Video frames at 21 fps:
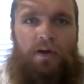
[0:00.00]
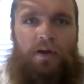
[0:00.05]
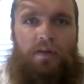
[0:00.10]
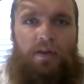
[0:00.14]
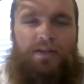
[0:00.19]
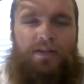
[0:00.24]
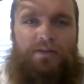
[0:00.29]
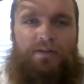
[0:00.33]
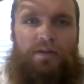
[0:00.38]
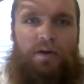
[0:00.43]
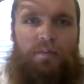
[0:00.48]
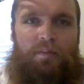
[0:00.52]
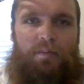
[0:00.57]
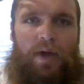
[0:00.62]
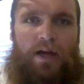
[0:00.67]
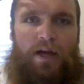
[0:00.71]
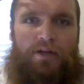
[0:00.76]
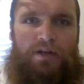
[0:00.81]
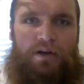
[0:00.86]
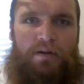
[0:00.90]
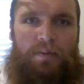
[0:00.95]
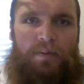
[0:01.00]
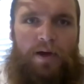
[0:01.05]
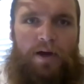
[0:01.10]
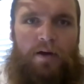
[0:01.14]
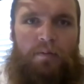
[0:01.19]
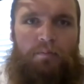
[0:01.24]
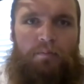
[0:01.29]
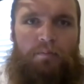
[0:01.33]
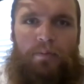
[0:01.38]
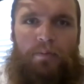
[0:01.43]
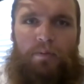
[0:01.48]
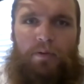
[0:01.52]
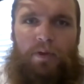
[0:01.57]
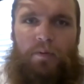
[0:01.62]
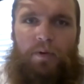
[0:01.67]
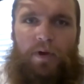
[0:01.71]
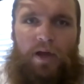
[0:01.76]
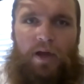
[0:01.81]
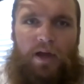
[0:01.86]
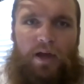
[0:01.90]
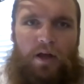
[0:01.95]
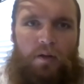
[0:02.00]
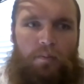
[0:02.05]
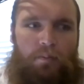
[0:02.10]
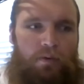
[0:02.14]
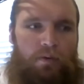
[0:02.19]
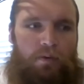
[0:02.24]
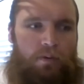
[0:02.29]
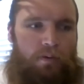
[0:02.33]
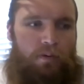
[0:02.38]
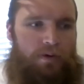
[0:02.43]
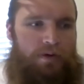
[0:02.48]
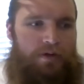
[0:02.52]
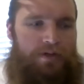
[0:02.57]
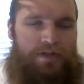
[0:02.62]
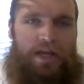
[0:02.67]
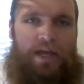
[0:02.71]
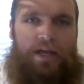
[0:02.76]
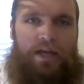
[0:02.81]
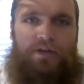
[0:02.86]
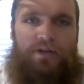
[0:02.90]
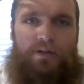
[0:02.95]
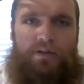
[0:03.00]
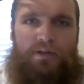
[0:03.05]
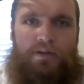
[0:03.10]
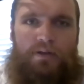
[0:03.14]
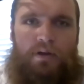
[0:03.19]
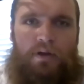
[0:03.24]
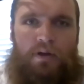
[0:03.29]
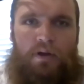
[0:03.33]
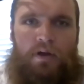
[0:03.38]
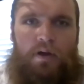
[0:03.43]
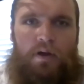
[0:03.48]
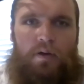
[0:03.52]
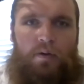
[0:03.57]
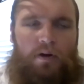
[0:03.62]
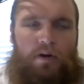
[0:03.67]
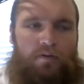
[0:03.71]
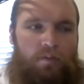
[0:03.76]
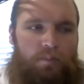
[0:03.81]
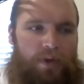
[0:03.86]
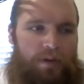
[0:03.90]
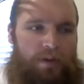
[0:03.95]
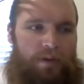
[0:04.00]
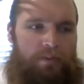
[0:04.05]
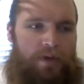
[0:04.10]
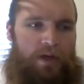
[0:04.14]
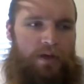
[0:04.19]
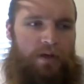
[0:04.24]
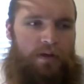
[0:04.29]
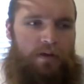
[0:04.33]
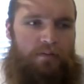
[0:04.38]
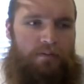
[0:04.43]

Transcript: things that they're passionate about, people they want to help, organizations, whatever it may be.